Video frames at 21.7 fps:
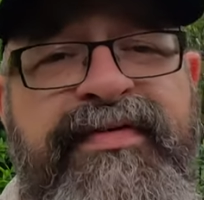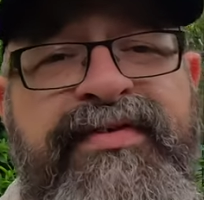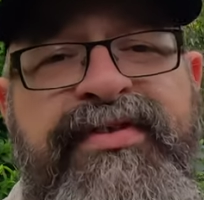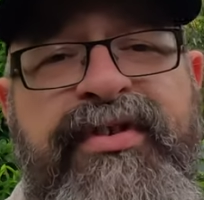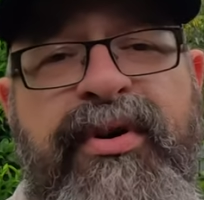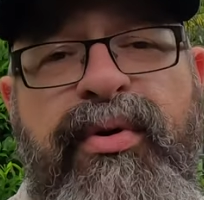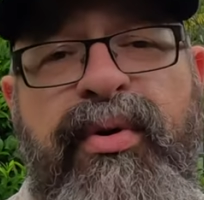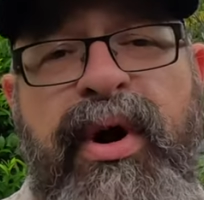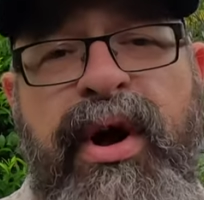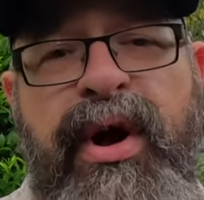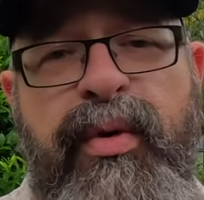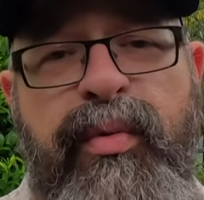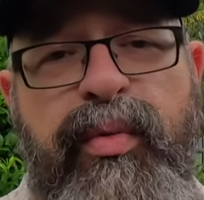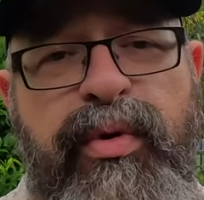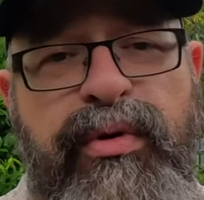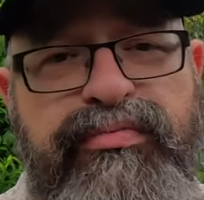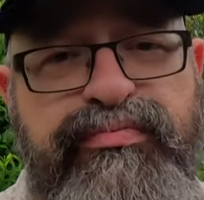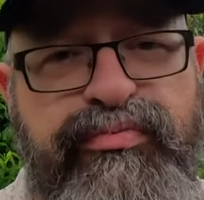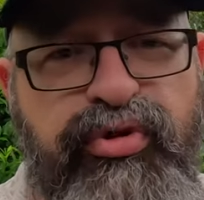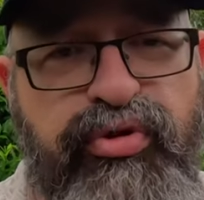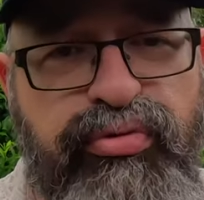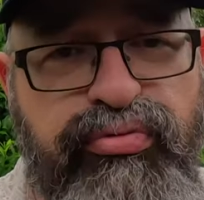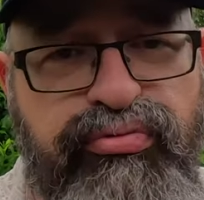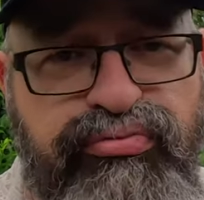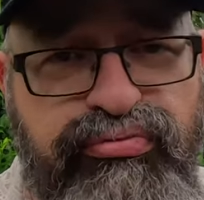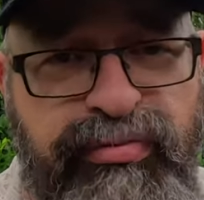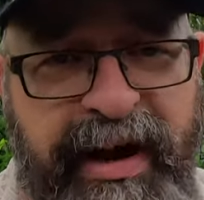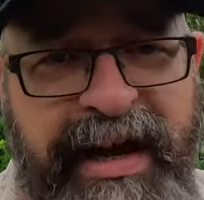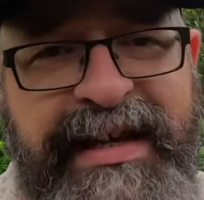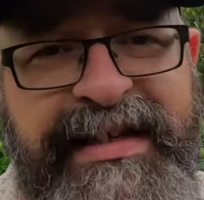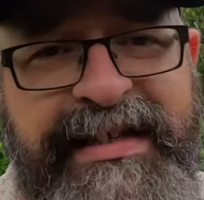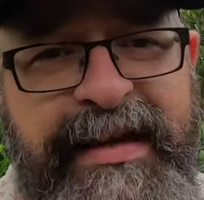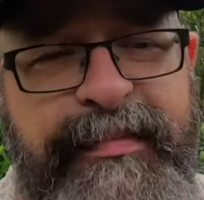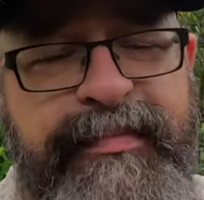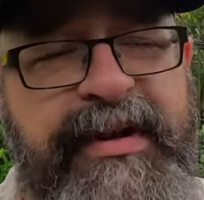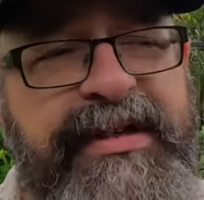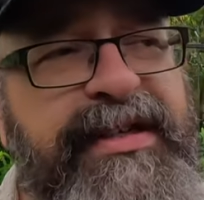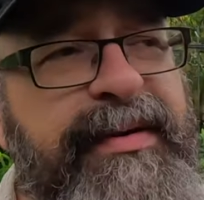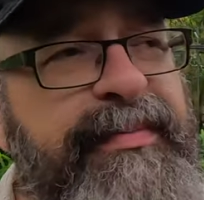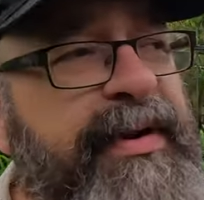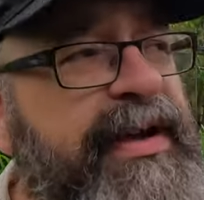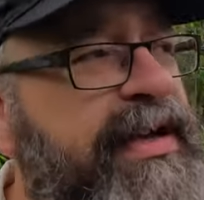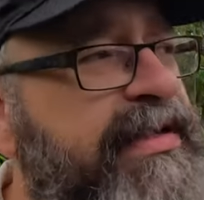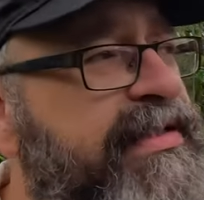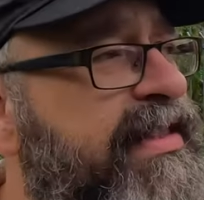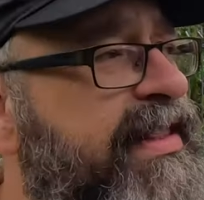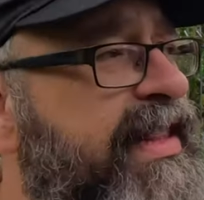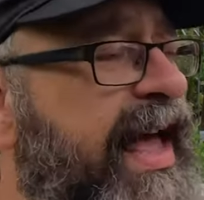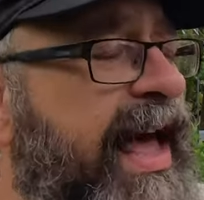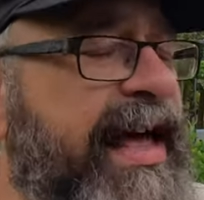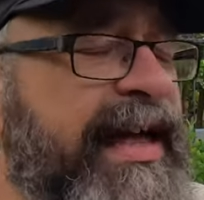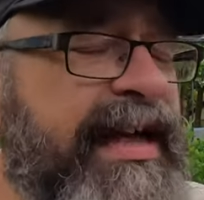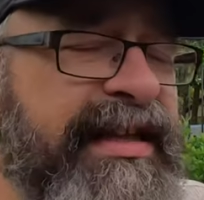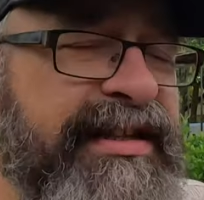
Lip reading: So we're crazy busy because of that.